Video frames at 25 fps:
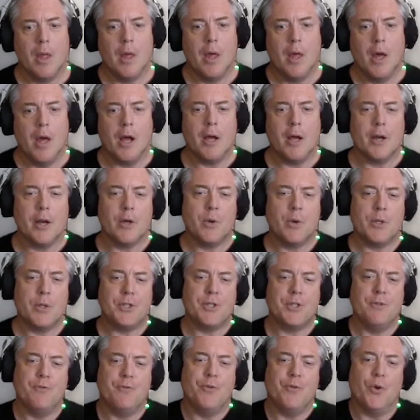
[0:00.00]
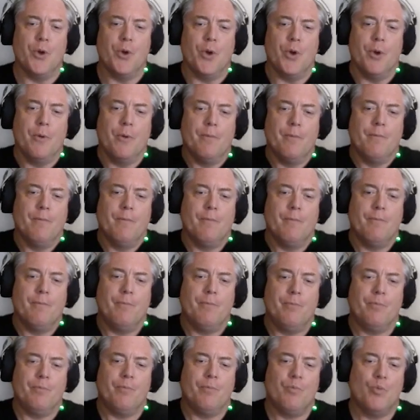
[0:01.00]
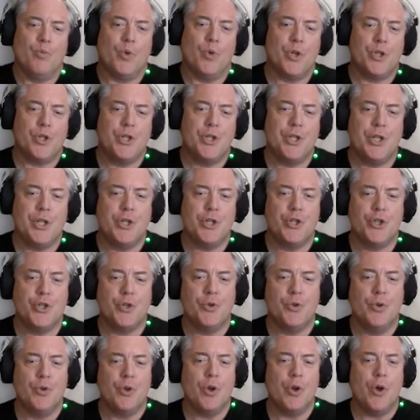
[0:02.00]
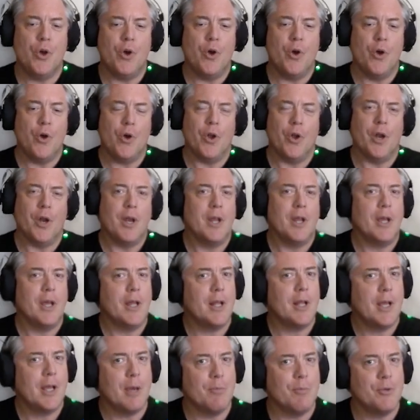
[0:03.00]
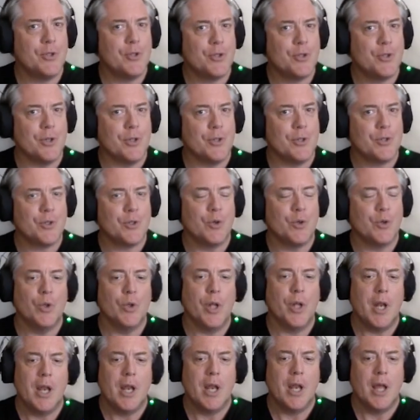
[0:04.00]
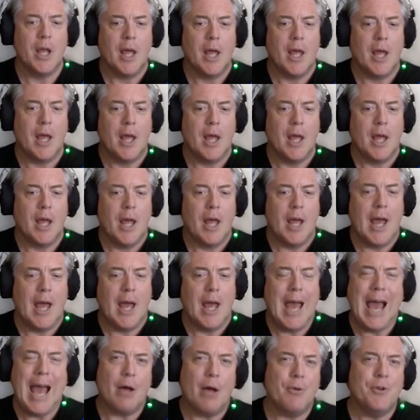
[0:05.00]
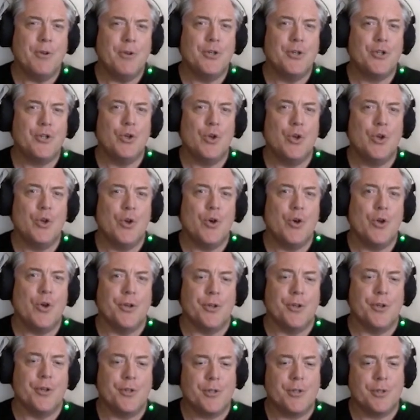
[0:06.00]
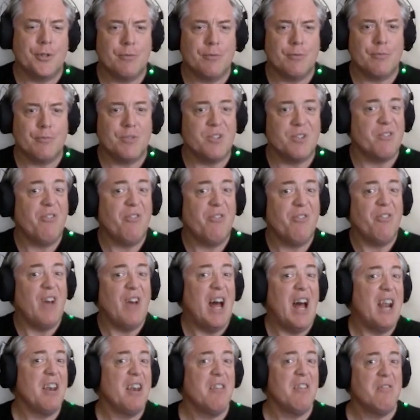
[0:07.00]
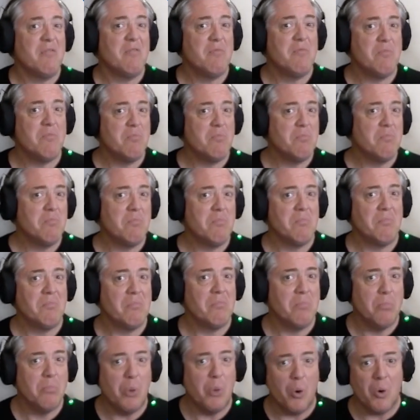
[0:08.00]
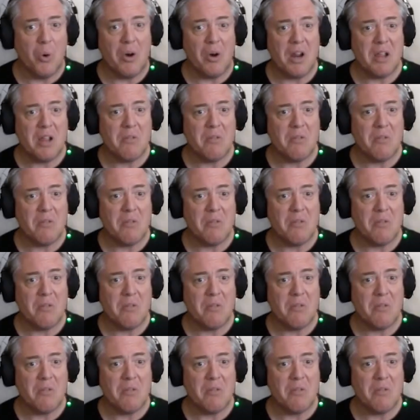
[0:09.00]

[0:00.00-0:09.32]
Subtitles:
I've got a question for you. What did you learn in chemistry at school and how did you learn it? Was it fun? Boring?